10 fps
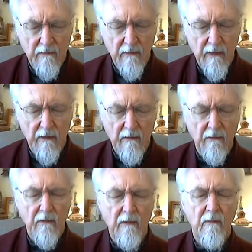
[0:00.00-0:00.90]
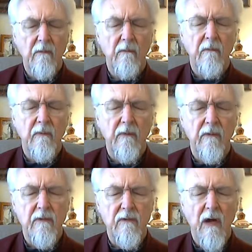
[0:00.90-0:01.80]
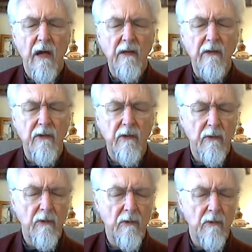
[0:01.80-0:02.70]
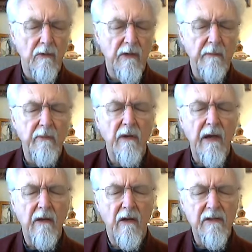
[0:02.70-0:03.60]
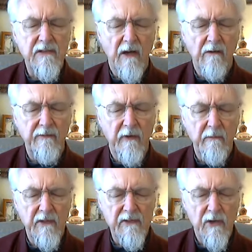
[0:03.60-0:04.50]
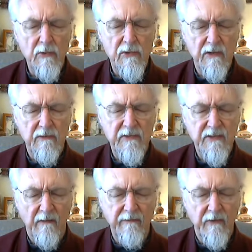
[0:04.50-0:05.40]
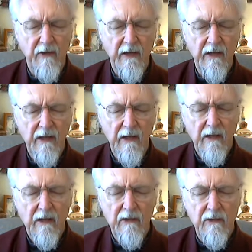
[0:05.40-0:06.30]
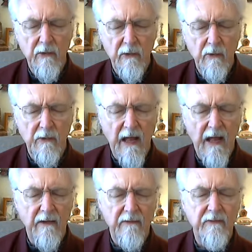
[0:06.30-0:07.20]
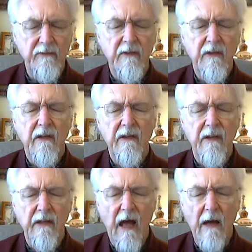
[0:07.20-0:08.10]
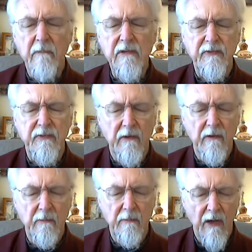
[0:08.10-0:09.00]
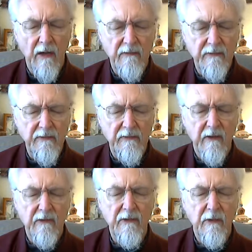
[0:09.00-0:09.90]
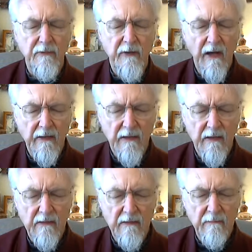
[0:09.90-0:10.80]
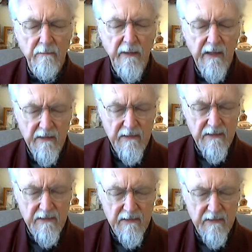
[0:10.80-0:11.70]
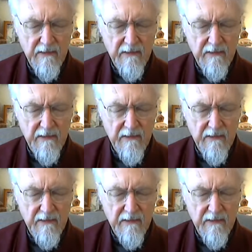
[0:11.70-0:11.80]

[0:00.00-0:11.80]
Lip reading: We're trying to liberate ourselves from this ocean of suffering to that of the atmosphere above, nirvana, peace.